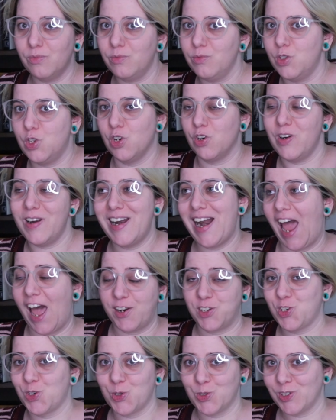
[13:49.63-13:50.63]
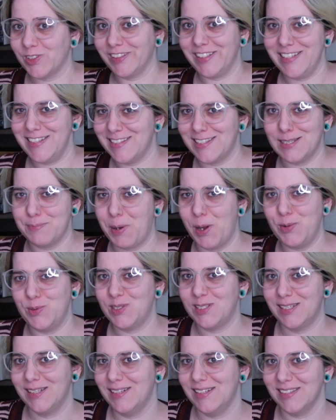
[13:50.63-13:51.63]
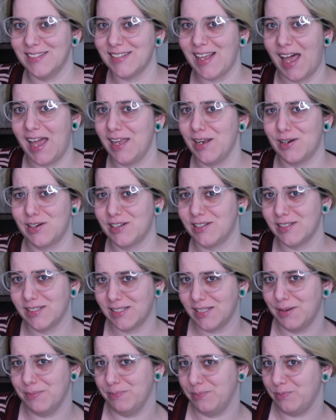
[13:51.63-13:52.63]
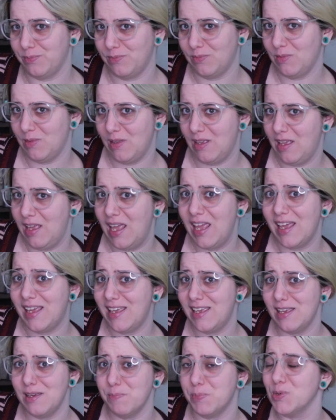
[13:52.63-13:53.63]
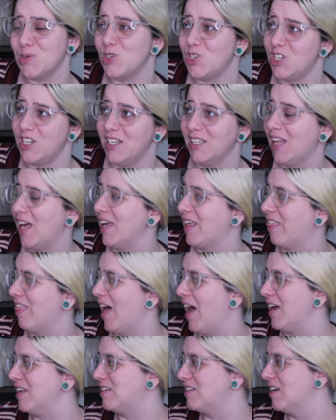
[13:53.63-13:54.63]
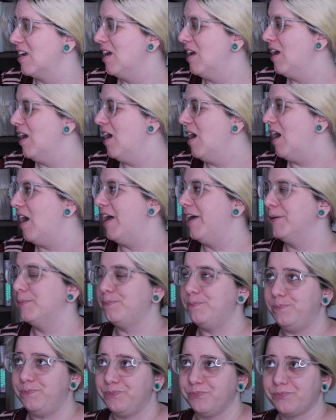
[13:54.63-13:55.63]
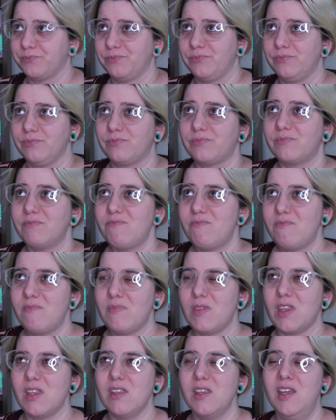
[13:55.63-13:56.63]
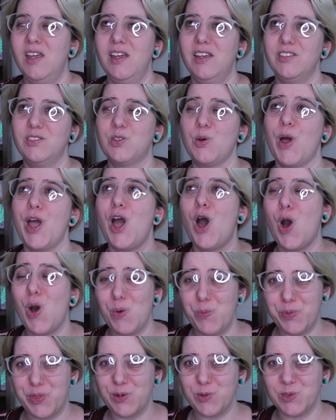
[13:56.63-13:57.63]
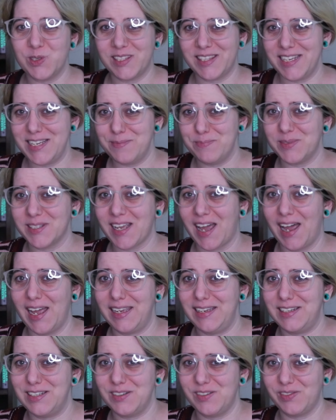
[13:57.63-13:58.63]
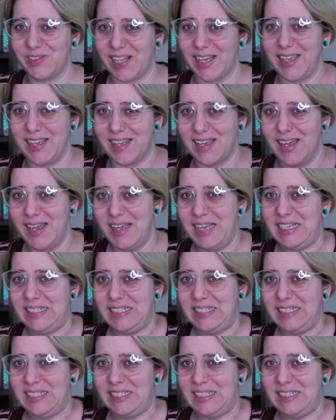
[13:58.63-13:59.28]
you're naturally supposed to desire. Some icky bullshit like that. Um, so I hope those themes kind of like